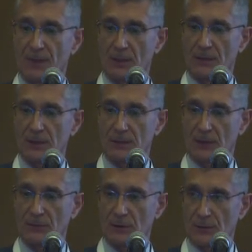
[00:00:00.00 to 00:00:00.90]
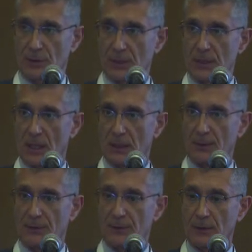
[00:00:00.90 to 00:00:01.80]
I think that's another key
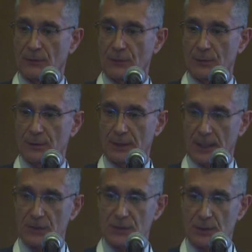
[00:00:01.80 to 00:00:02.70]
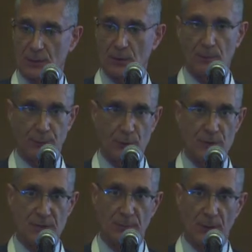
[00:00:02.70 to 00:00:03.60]
element here. So you can actually
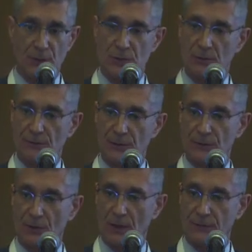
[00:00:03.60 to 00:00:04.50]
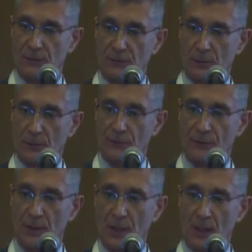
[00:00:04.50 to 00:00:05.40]
produce ablation of these softer stones.
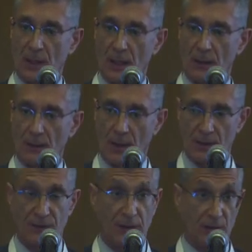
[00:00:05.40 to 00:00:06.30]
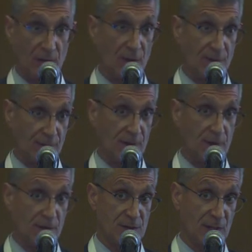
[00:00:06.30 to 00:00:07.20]
I think that's how
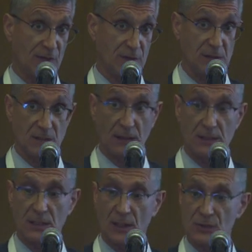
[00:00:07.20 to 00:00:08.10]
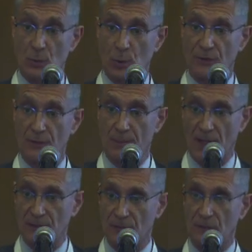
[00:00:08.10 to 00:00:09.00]
the dusting technique actually works the
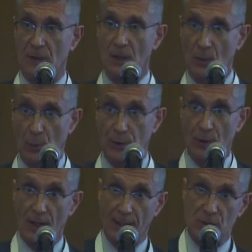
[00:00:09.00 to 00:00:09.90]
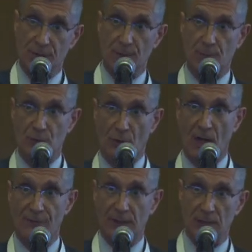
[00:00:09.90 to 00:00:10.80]
best, is when you're not actually
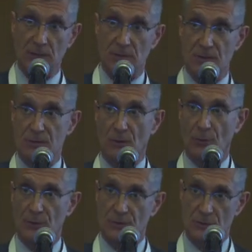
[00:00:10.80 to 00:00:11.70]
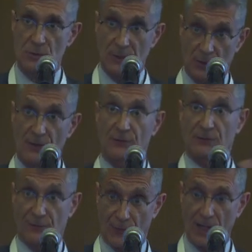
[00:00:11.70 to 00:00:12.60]
driving it into the stone, which usually causes
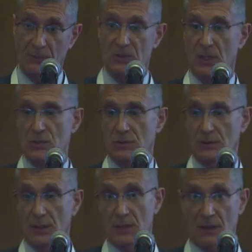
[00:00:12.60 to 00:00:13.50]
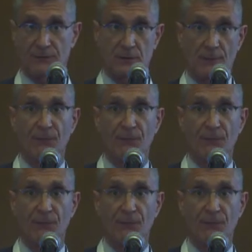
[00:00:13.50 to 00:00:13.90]
the fragmentation, and then you have to